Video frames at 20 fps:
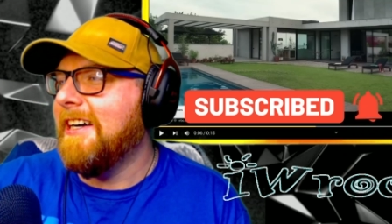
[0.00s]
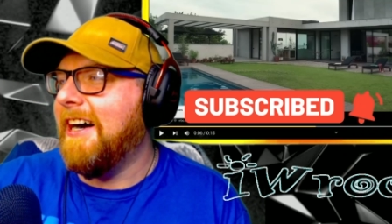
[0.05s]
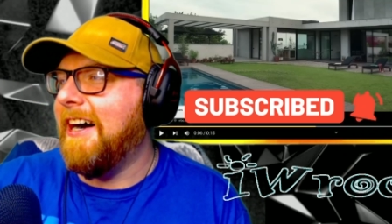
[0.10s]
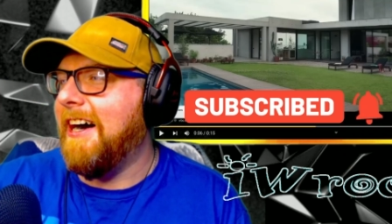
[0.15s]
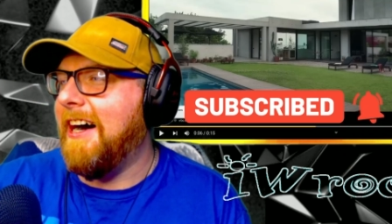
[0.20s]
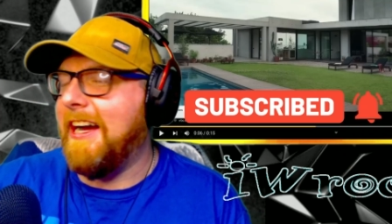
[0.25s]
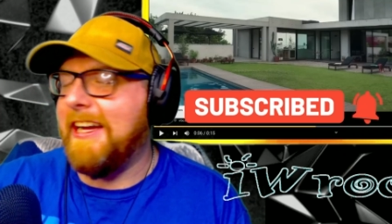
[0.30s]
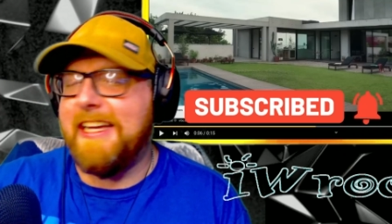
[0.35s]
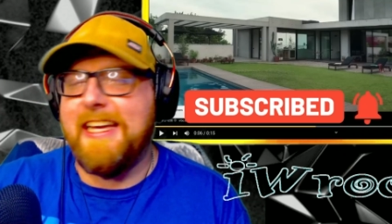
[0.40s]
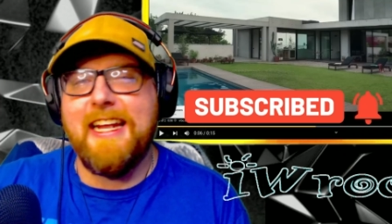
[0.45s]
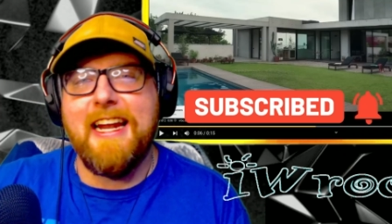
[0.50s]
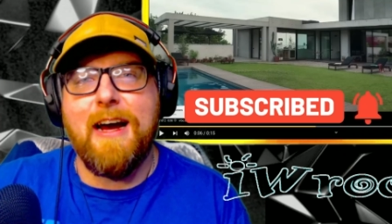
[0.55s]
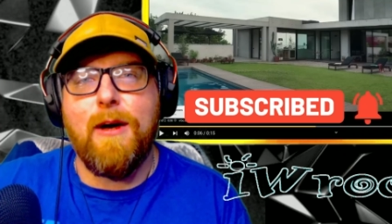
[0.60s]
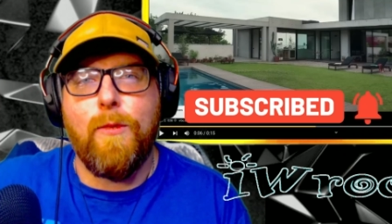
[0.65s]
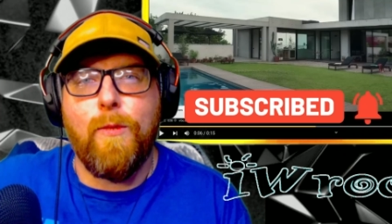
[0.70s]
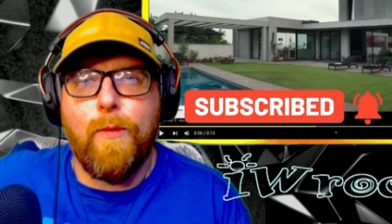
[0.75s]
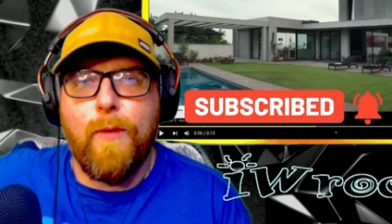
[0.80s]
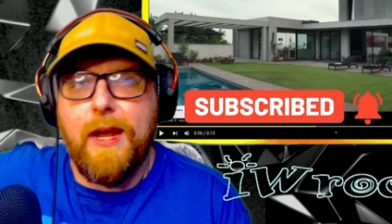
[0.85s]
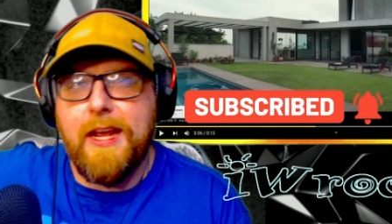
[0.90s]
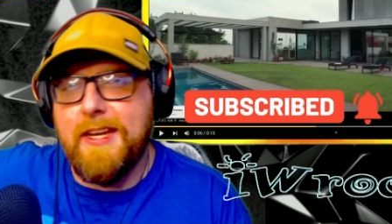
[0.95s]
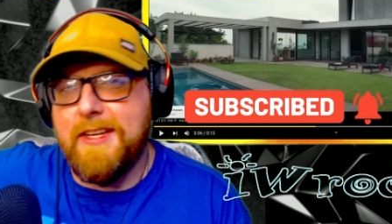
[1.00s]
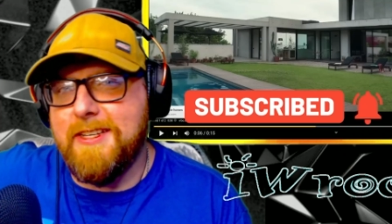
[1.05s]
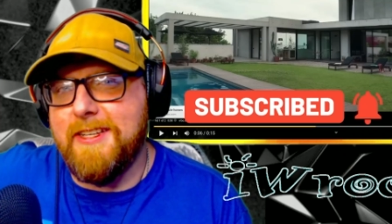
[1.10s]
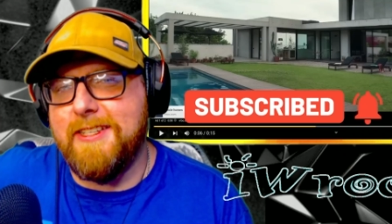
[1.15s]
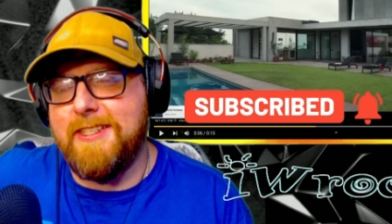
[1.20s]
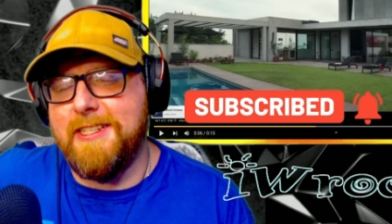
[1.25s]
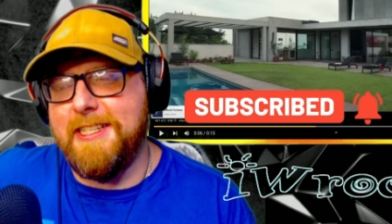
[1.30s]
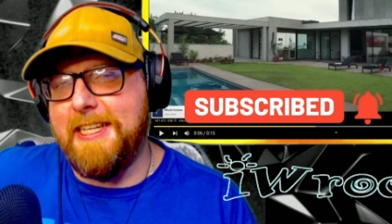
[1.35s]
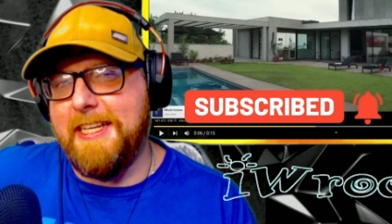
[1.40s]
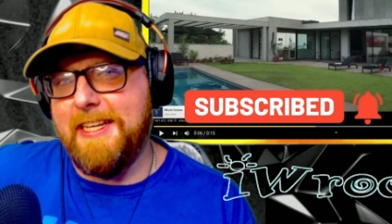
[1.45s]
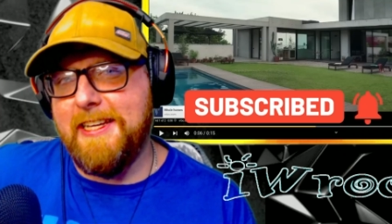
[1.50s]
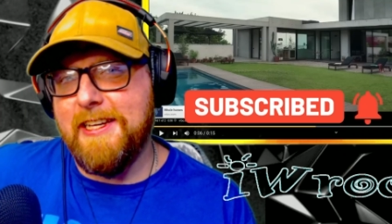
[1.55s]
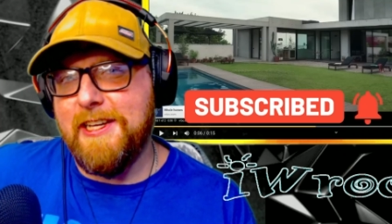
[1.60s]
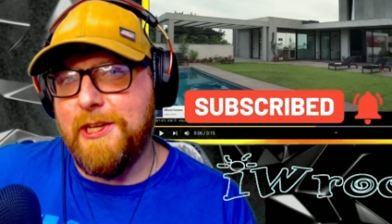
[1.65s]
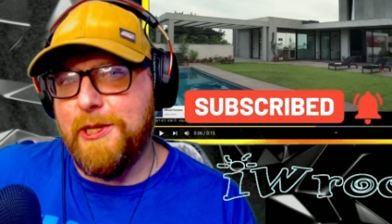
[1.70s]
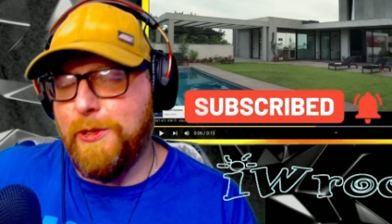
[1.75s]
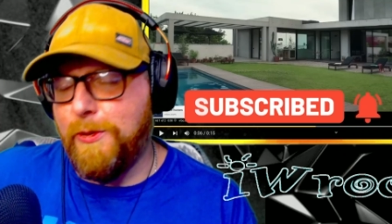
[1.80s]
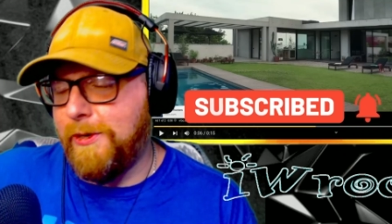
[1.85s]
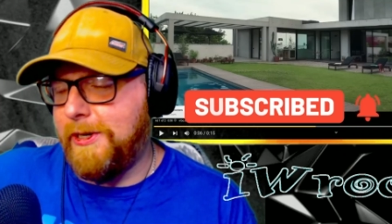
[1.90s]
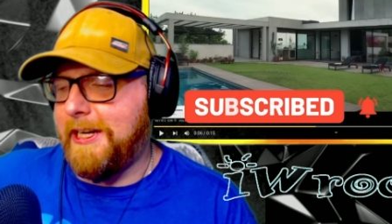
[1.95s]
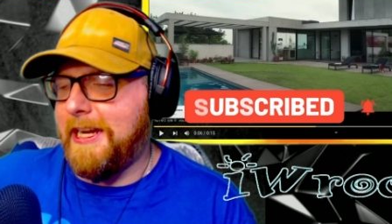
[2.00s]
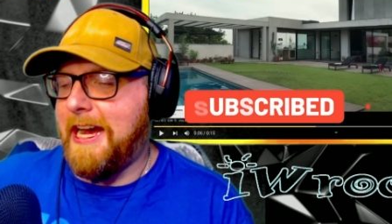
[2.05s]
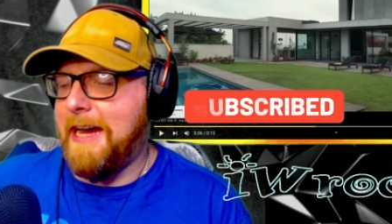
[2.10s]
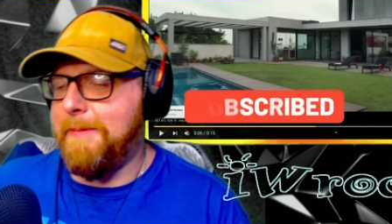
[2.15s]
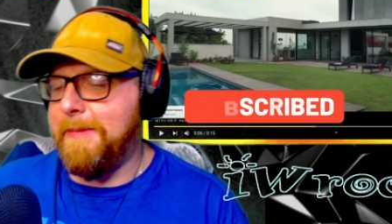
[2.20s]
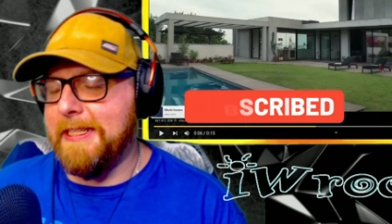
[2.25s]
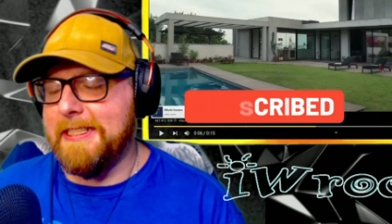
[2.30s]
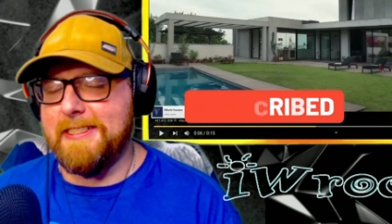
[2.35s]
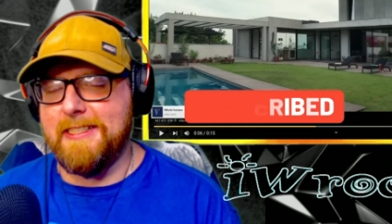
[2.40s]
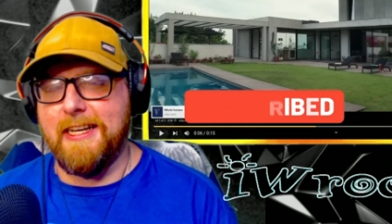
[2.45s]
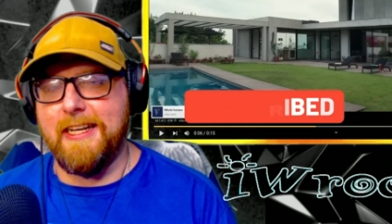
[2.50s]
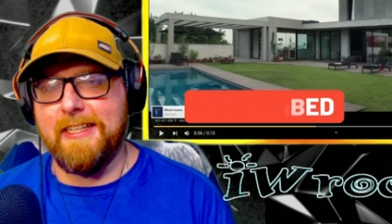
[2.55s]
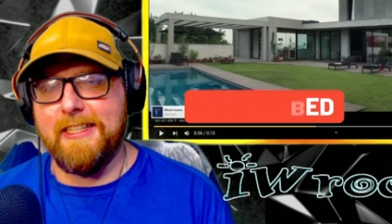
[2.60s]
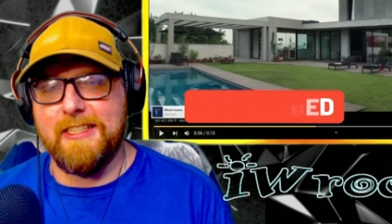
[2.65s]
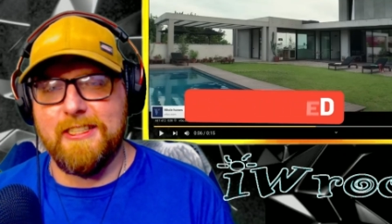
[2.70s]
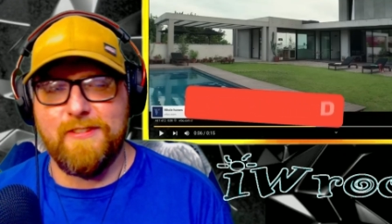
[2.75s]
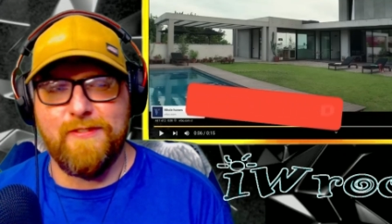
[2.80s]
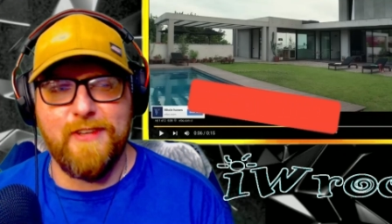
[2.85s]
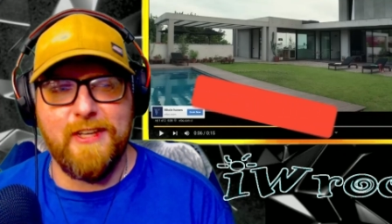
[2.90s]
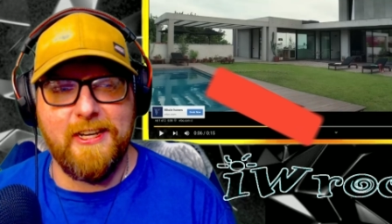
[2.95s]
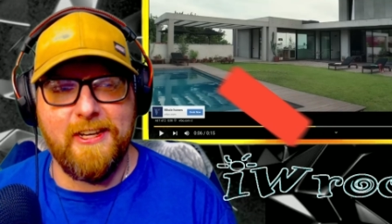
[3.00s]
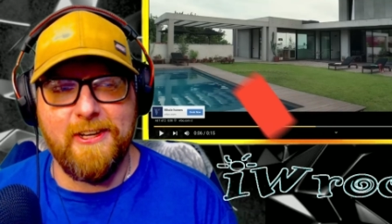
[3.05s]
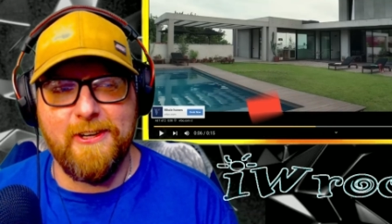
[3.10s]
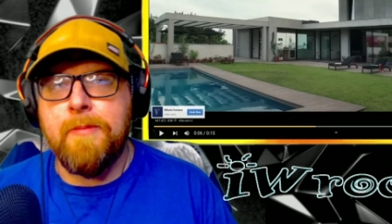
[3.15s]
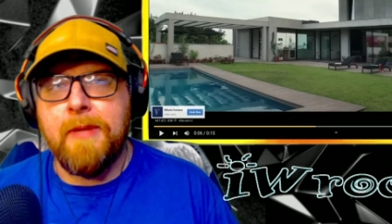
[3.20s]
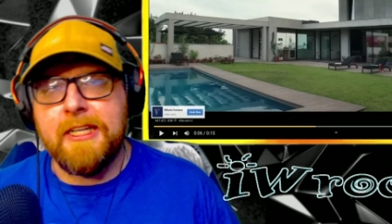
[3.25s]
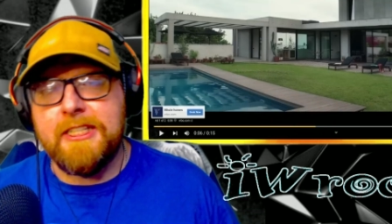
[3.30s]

I cannot wait to see your comments on this video.